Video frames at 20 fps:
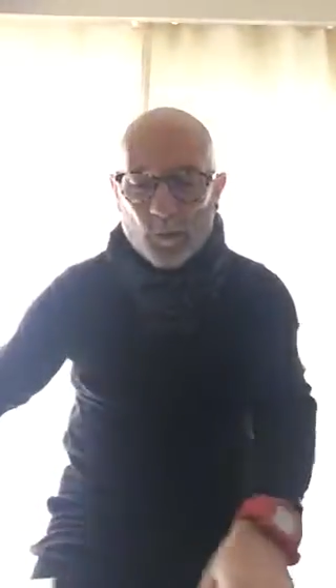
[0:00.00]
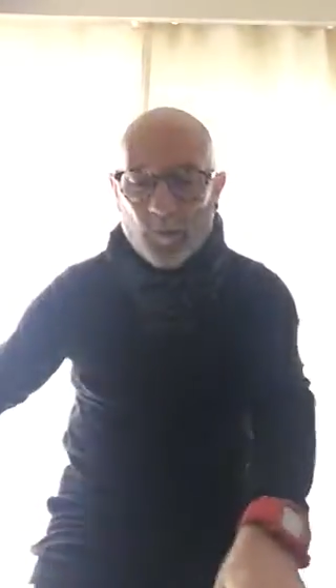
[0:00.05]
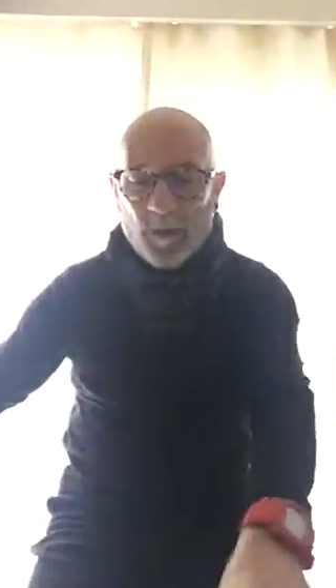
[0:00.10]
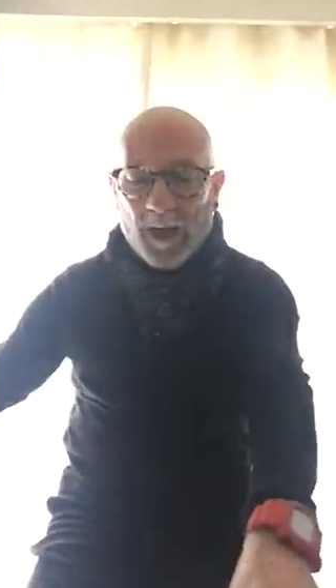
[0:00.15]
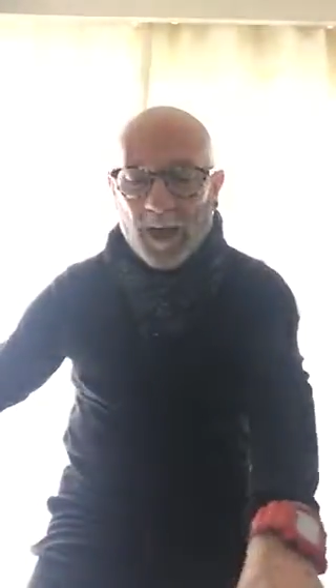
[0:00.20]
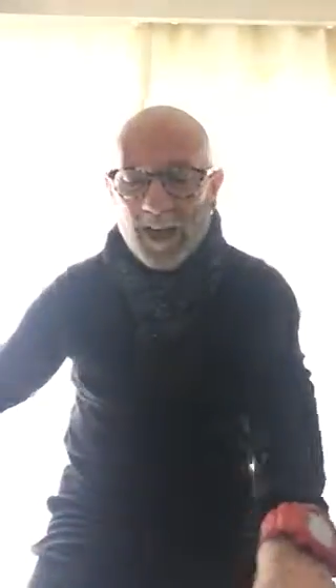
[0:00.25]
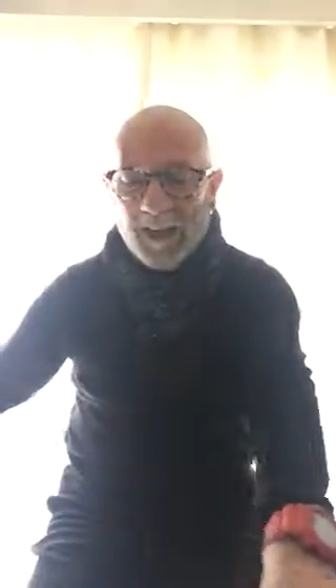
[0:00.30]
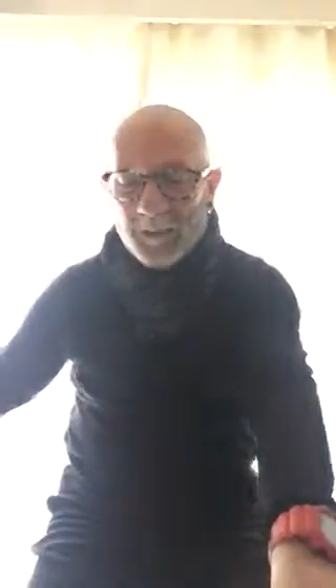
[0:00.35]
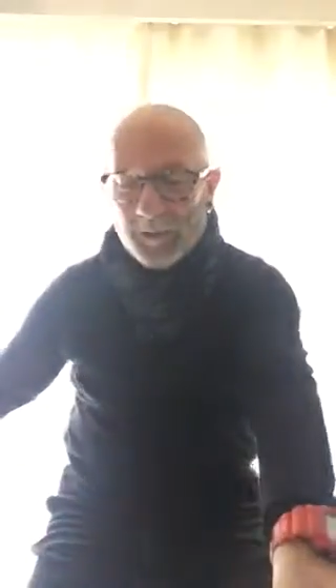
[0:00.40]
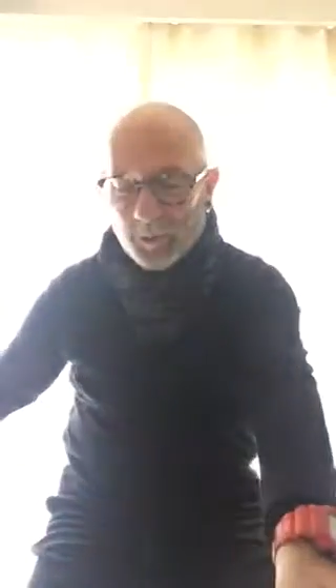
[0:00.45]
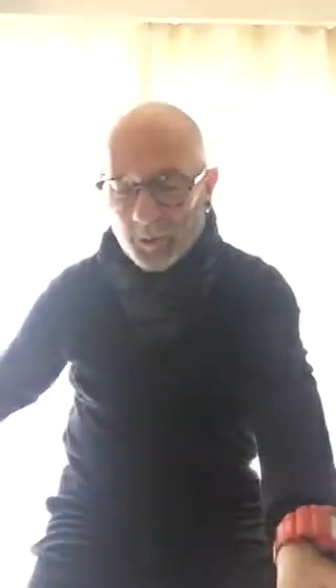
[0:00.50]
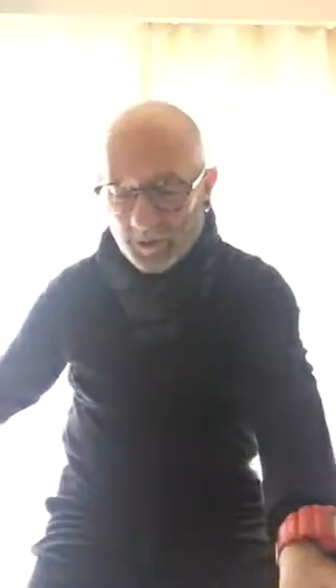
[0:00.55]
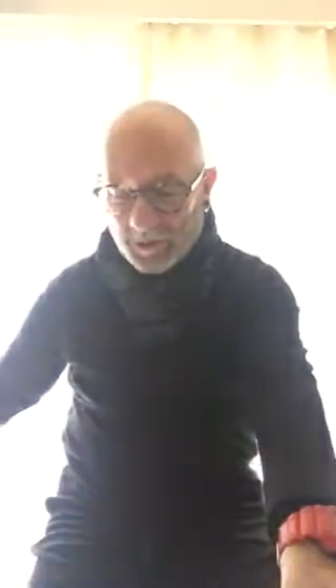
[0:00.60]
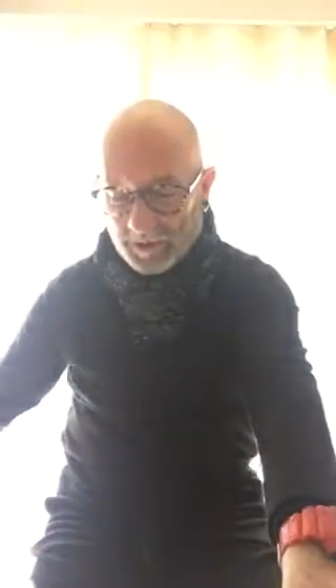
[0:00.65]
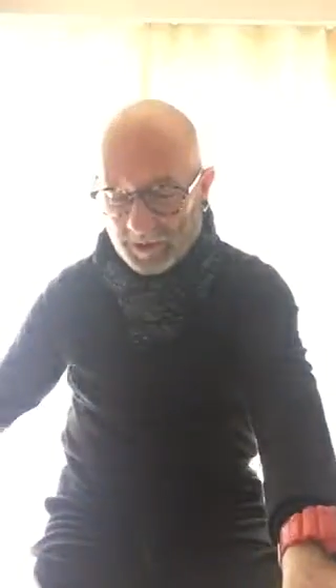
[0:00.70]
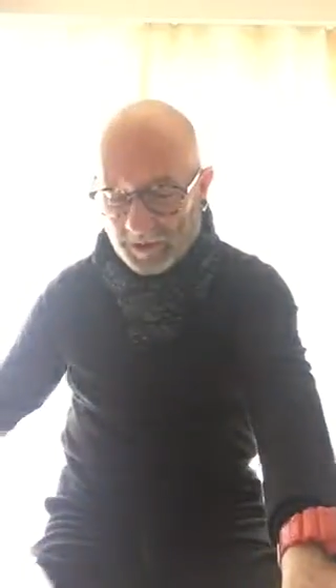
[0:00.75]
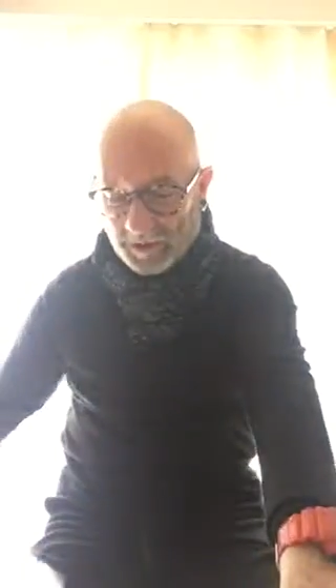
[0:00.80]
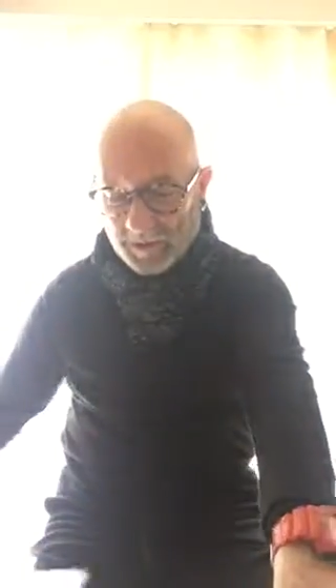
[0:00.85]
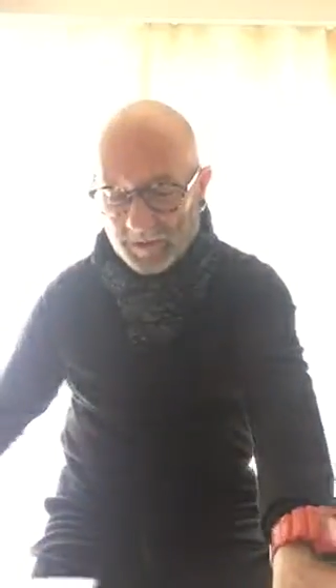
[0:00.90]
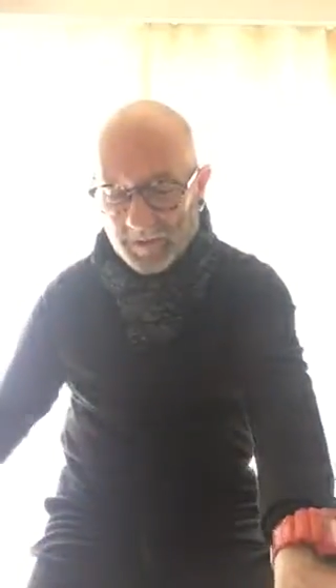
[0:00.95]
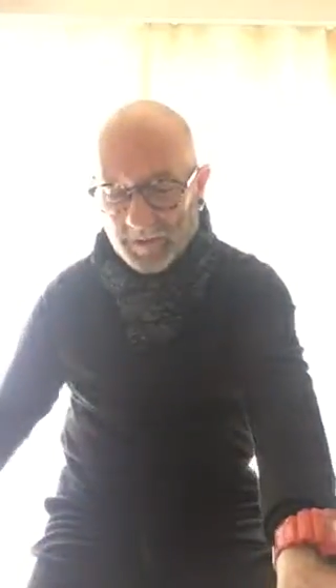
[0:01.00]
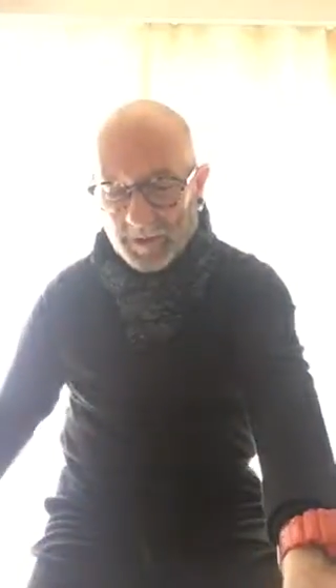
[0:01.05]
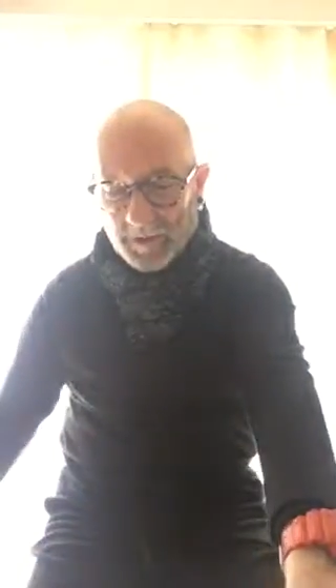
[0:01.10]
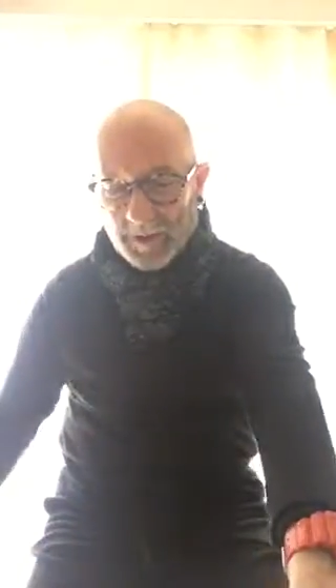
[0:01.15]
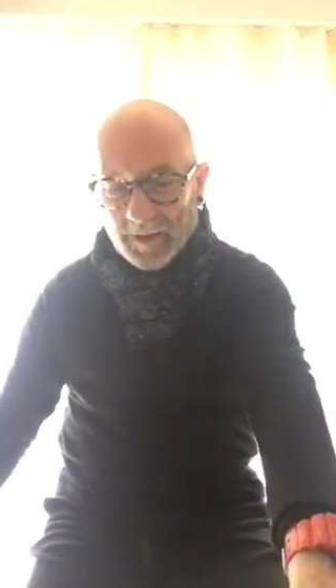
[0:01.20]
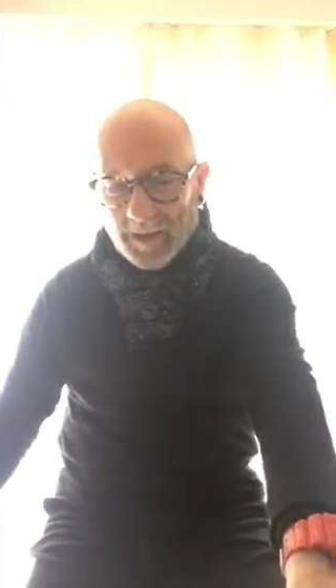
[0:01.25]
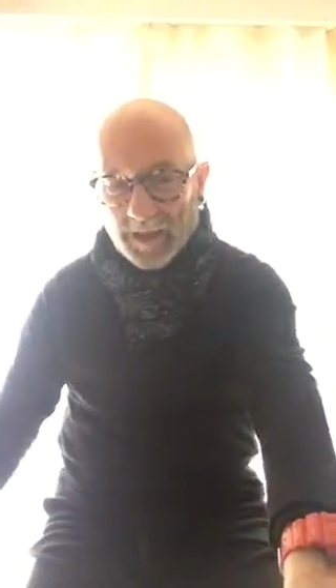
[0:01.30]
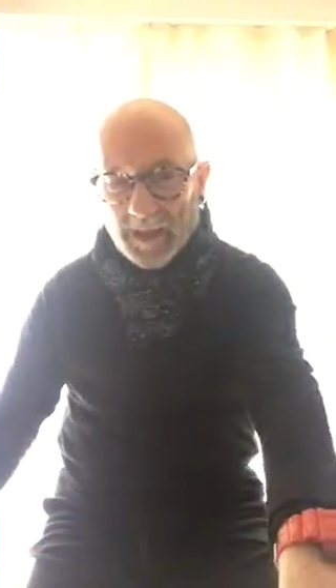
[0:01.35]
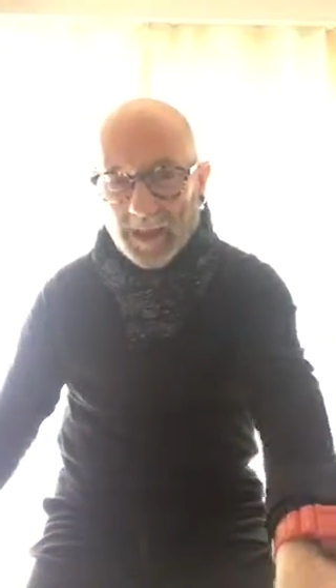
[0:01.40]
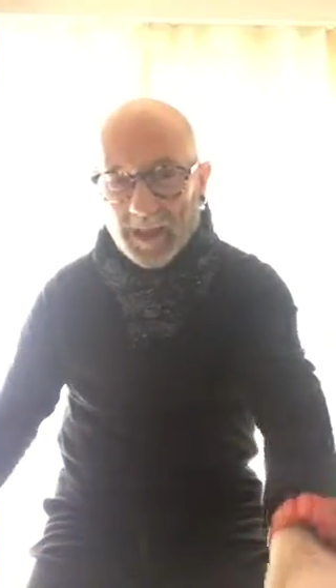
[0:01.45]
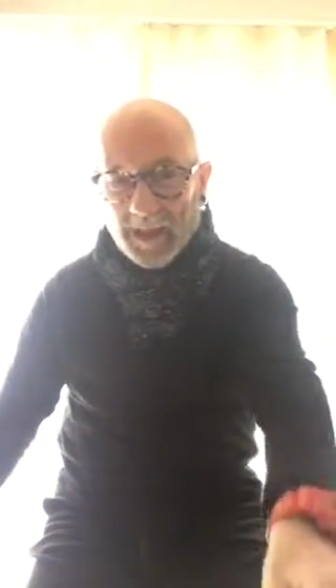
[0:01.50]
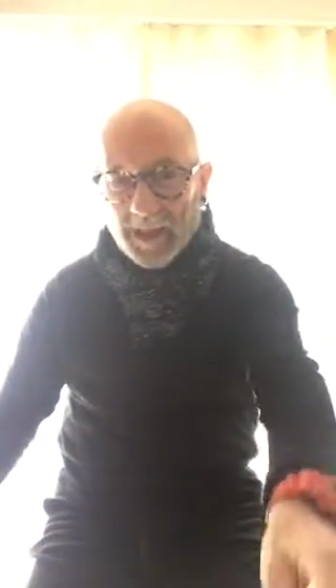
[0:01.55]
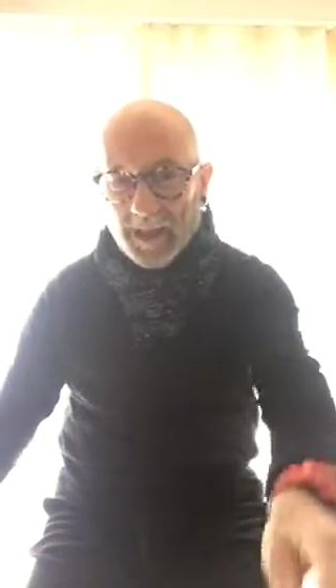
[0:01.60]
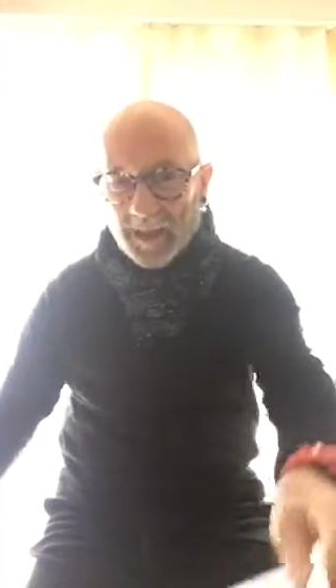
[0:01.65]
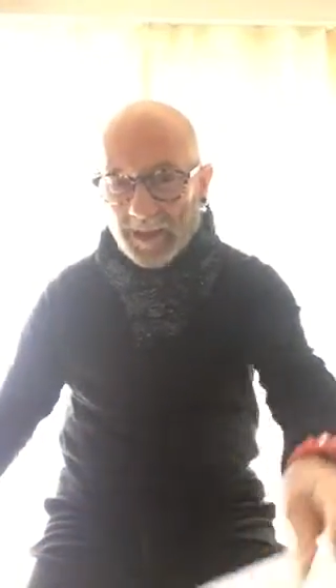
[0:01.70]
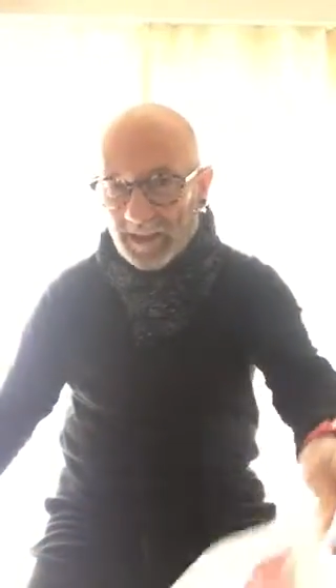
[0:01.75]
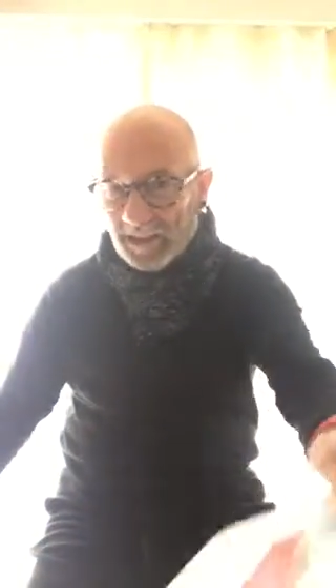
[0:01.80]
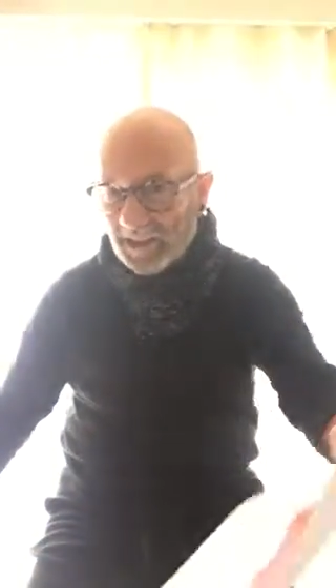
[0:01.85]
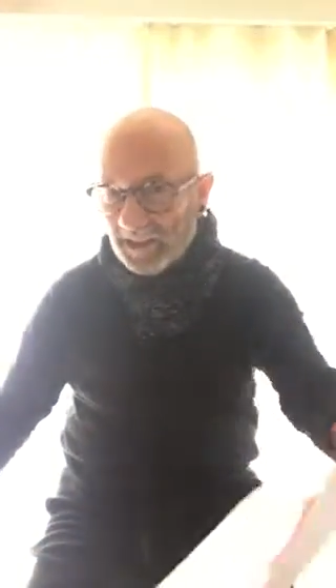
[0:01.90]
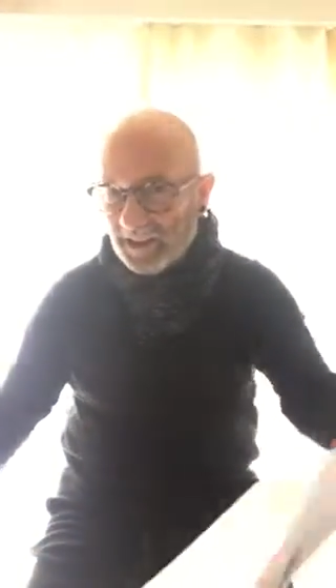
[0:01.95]
of adult.
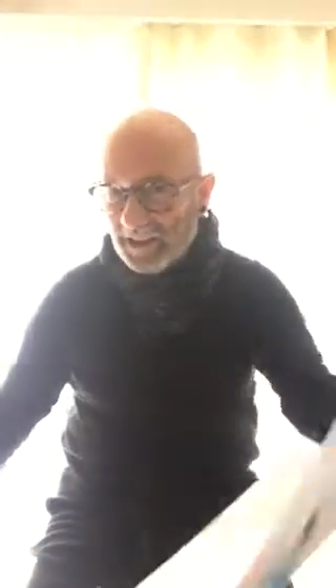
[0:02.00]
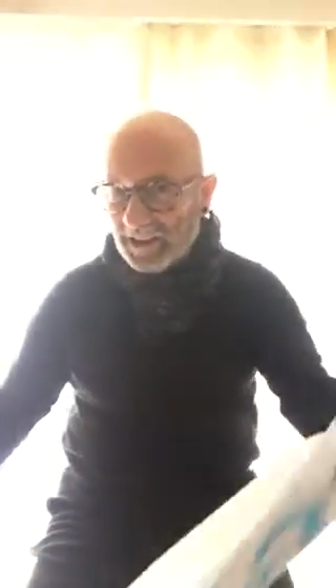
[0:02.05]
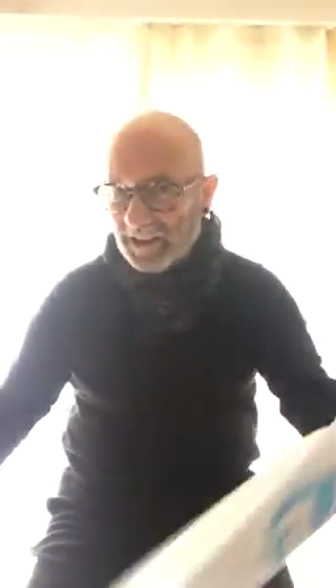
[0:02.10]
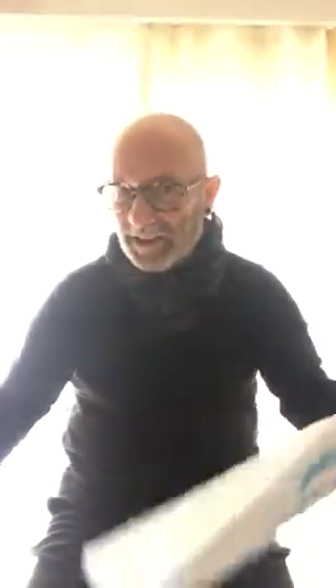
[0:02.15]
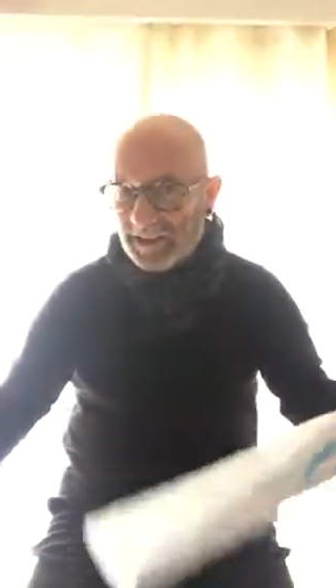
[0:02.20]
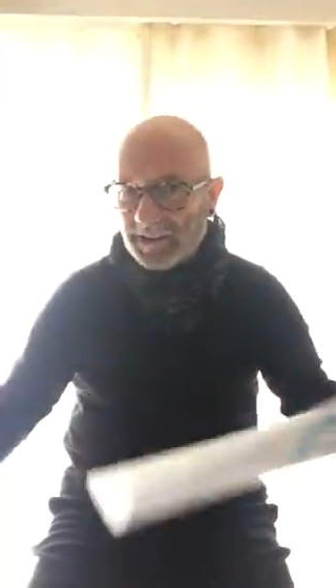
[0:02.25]
really